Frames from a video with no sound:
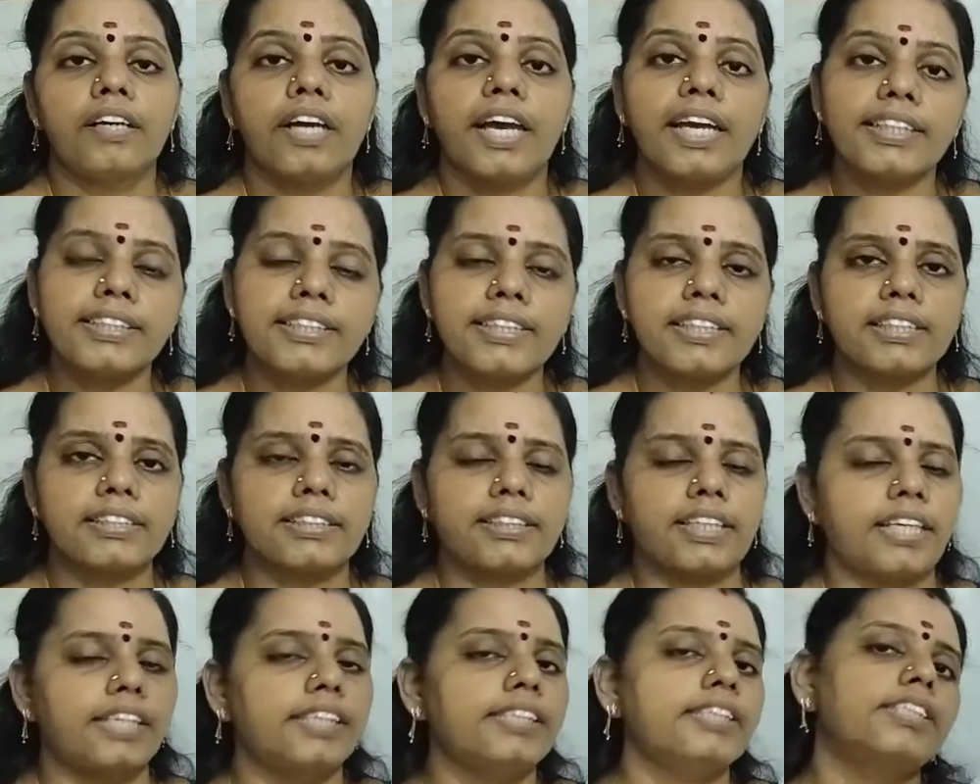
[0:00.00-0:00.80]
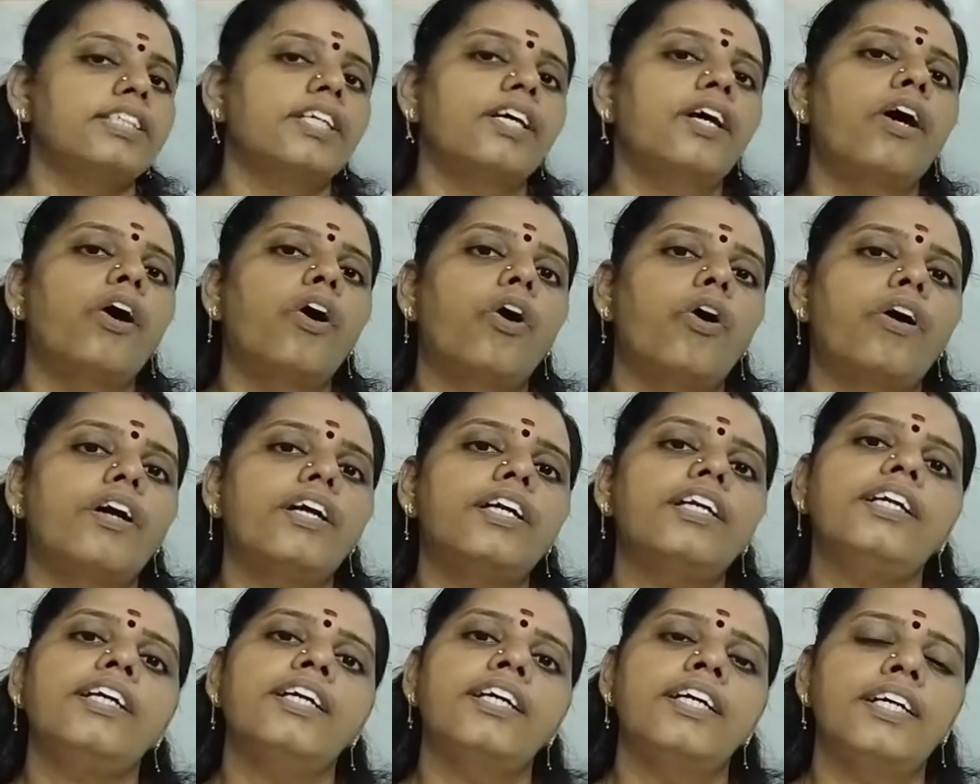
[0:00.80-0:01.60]
exercise
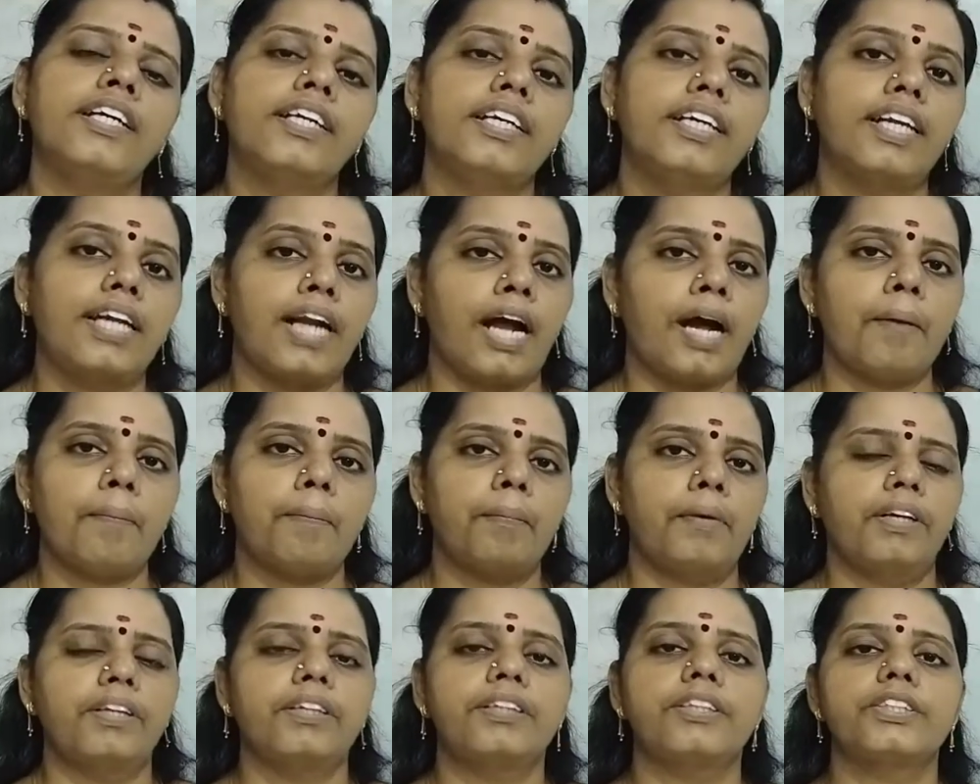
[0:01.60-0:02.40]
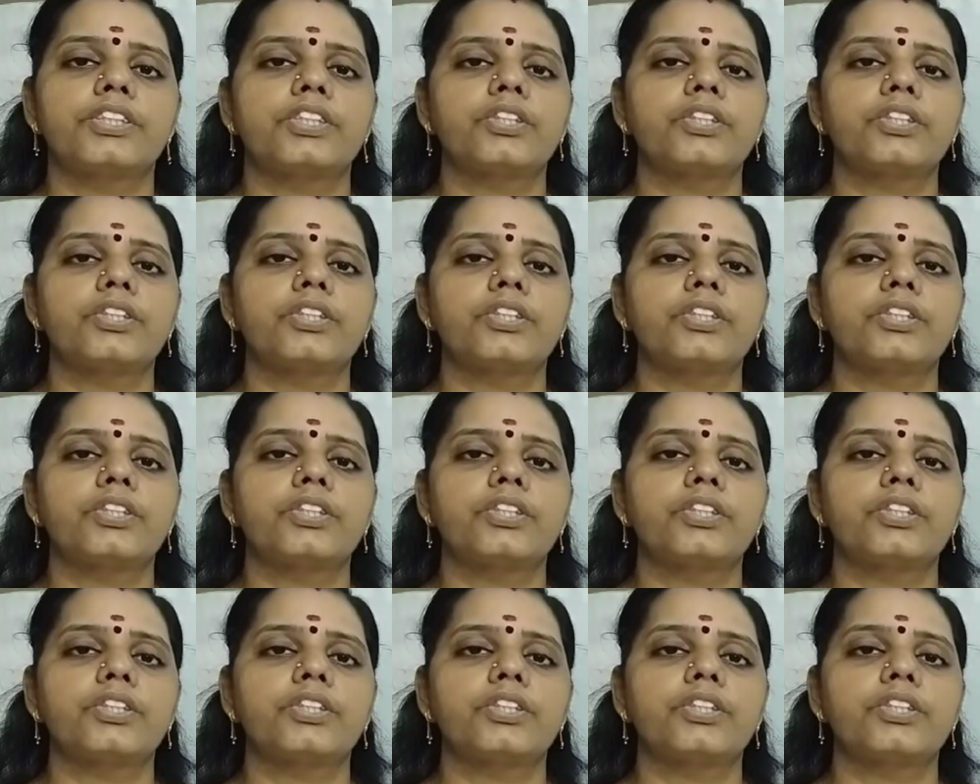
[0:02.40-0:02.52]
on grammar.